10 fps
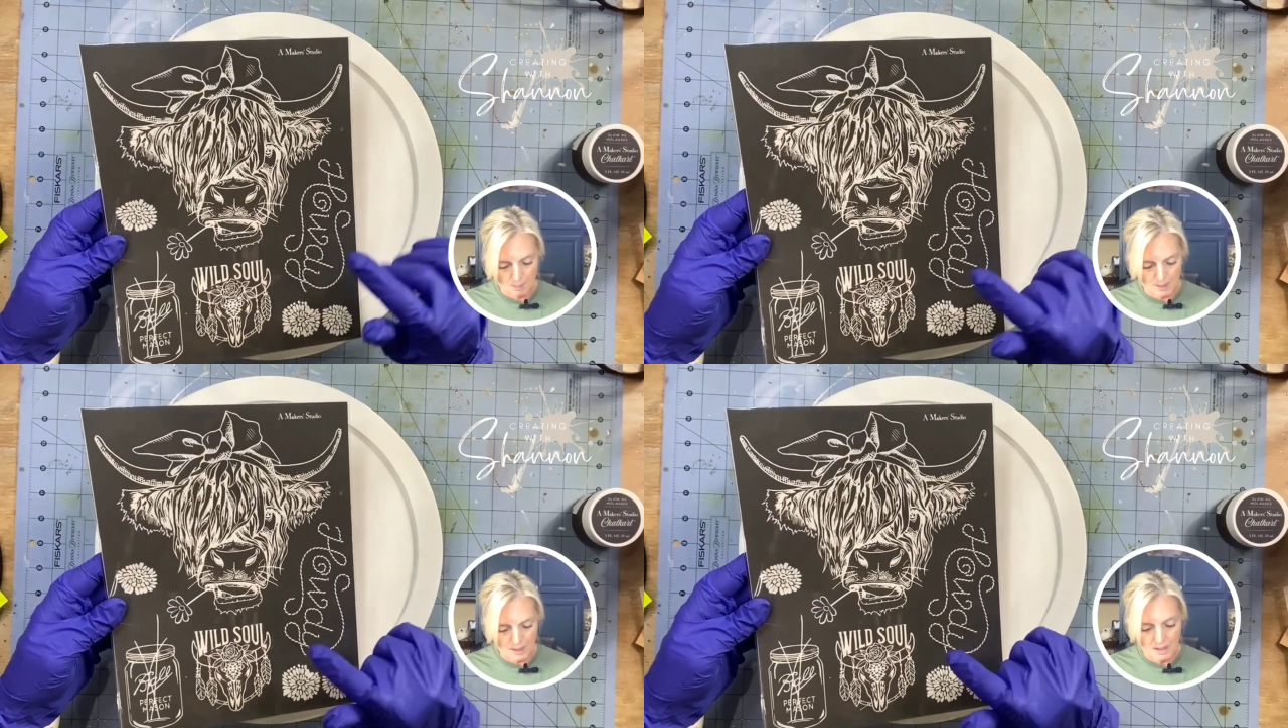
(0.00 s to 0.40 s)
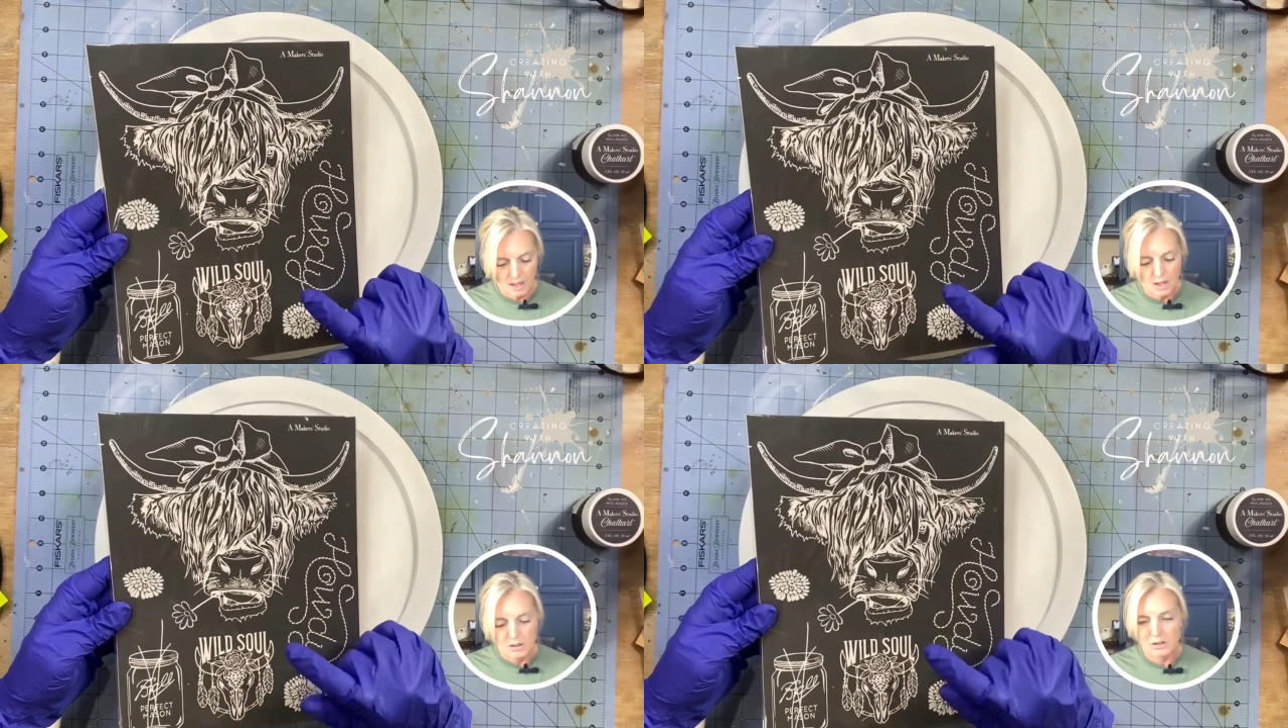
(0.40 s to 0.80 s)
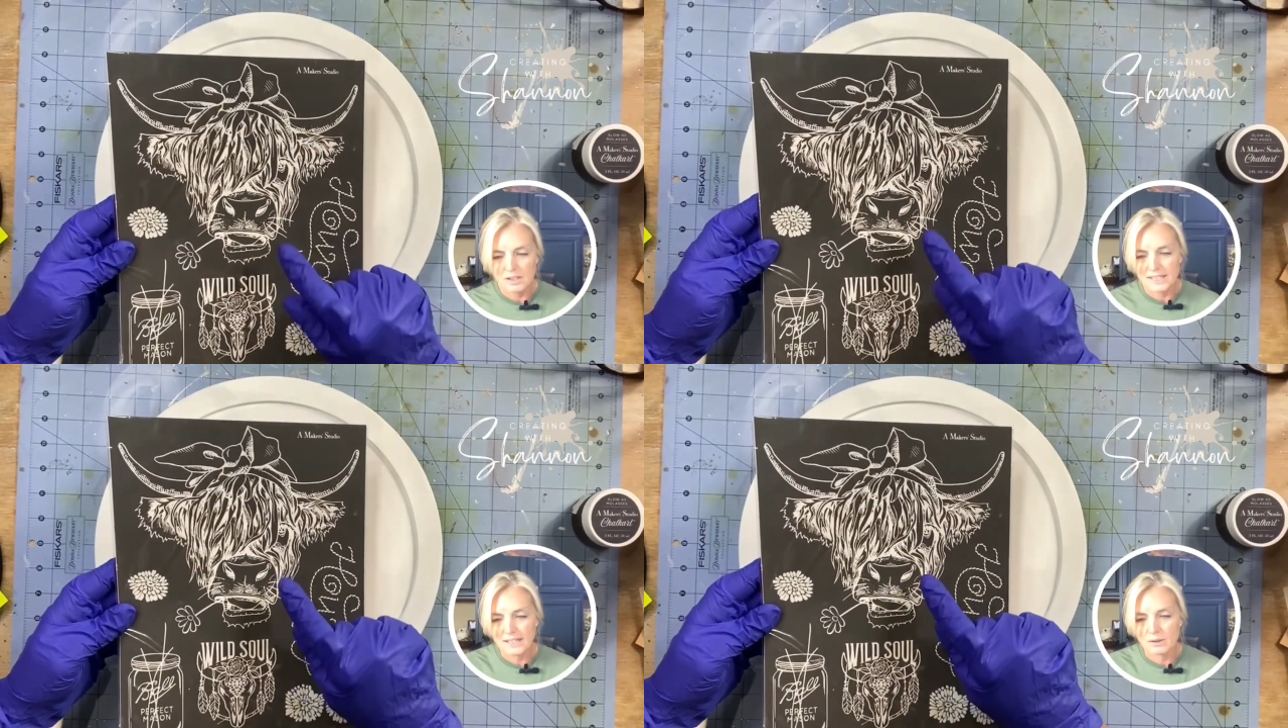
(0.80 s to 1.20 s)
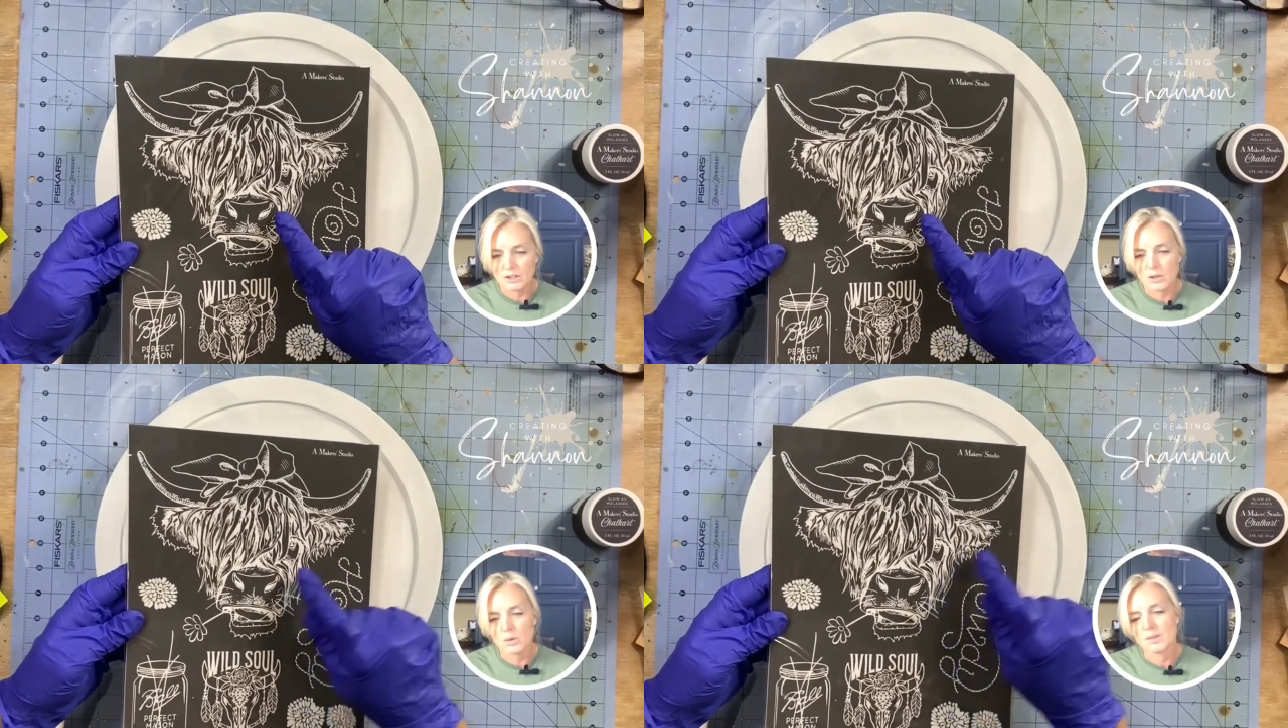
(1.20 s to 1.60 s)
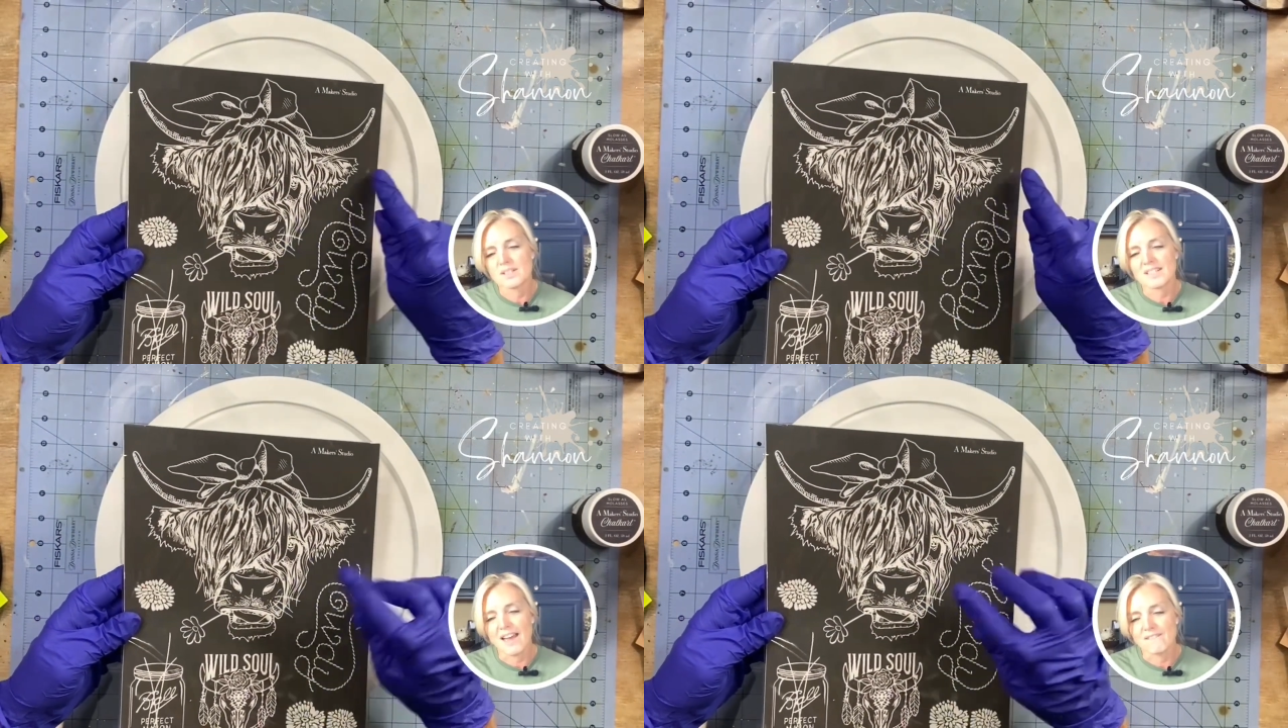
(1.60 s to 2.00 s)
but look at how cute
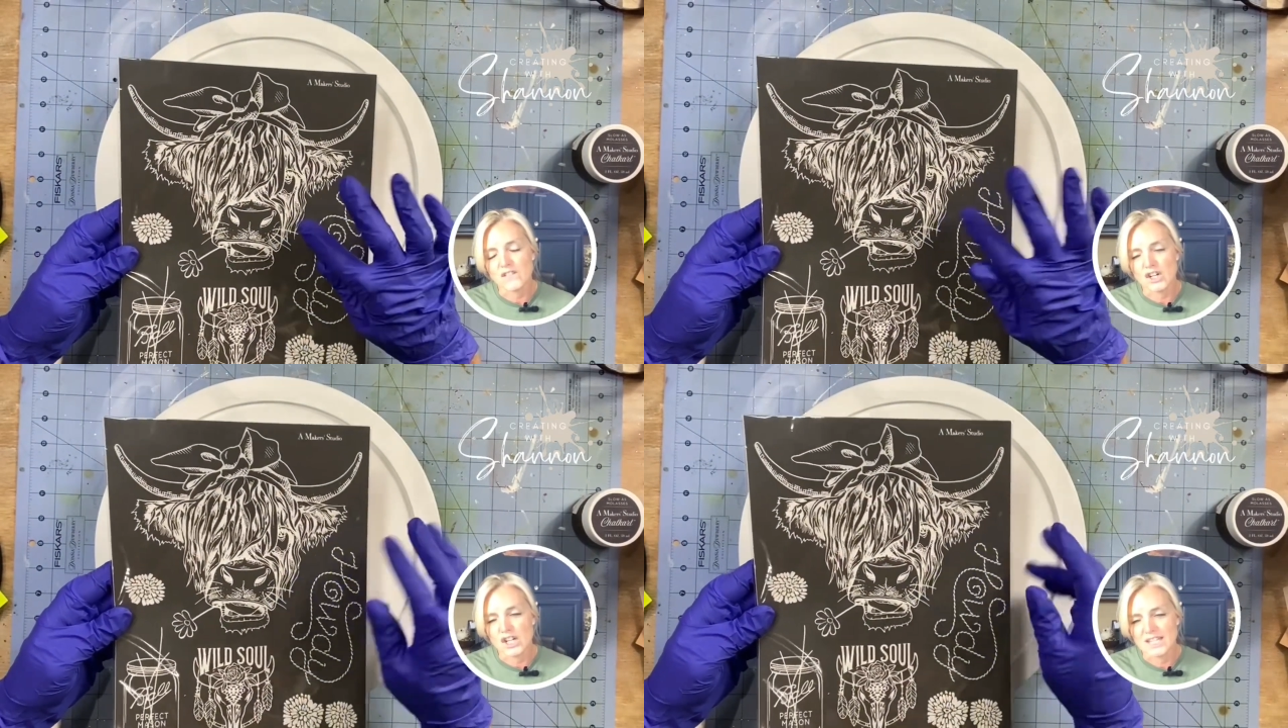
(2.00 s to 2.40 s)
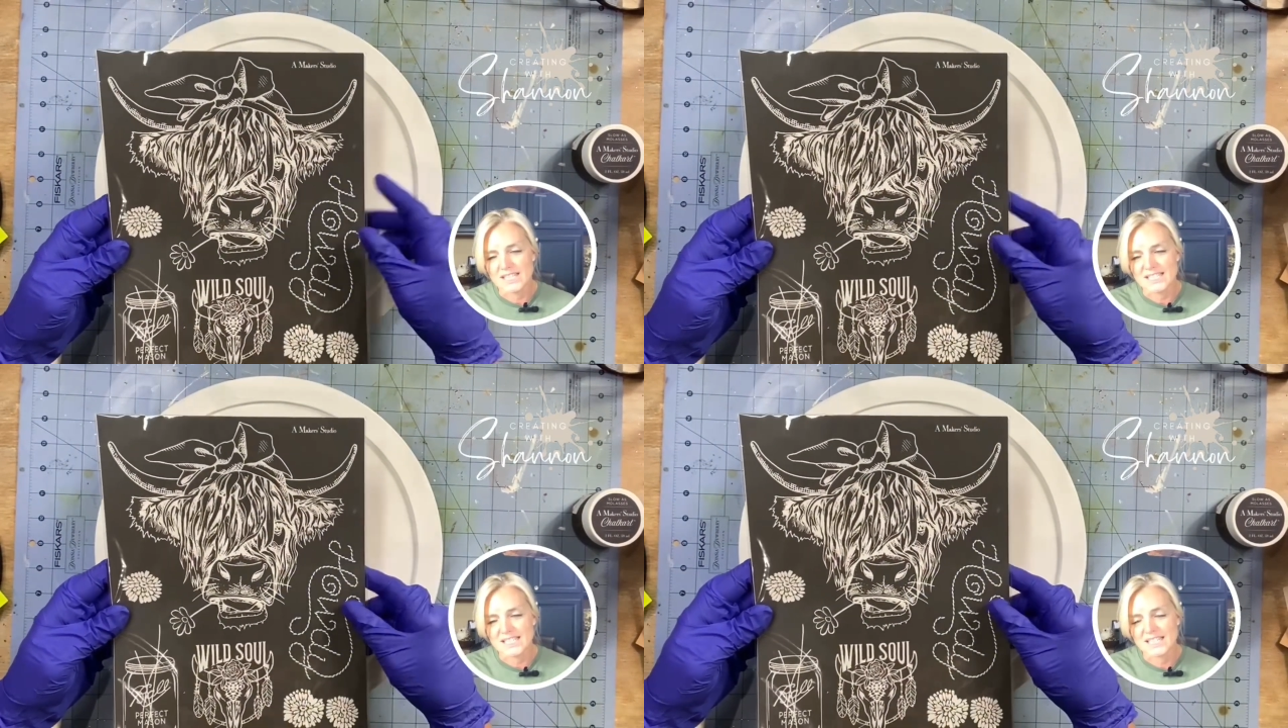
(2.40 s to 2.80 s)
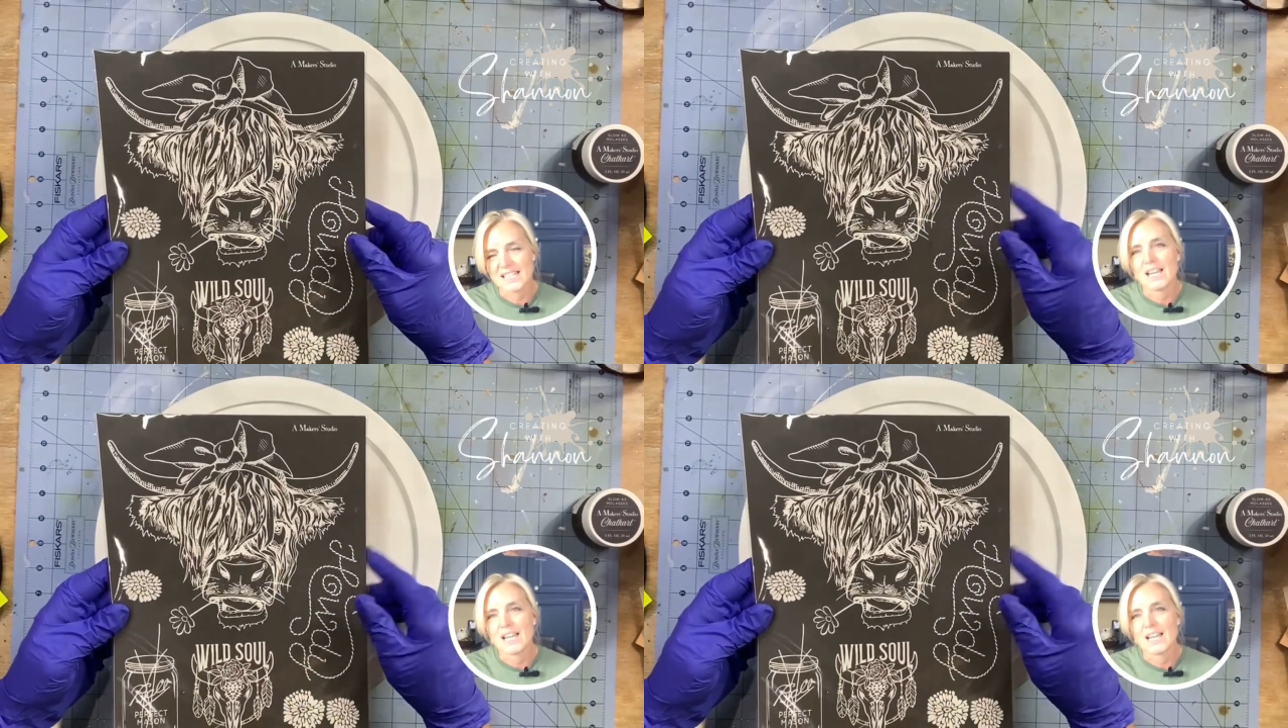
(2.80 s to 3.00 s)
this heifer is.